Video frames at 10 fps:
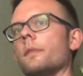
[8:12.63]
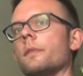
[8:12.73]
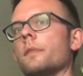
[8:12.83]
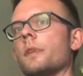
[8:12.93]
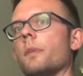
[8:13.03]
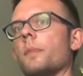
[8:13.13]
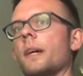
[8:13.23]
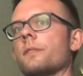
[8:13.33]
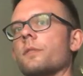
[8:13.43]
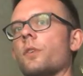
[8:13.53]
Sit up
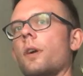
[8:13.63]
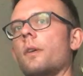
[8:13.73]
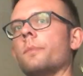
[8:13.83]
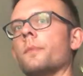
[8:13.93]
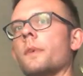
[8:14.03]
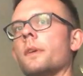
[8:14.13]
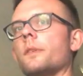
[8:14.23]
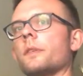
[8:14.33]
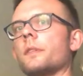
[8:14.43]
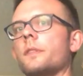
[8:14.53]
nice and tall.
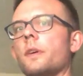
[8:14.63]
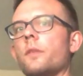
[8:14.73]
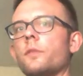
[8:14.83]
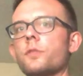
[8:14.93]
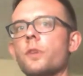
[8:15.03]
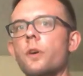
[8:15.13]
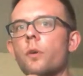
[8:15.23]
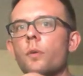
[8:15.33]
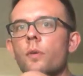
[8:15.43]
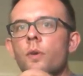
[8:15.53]
You can tell there's no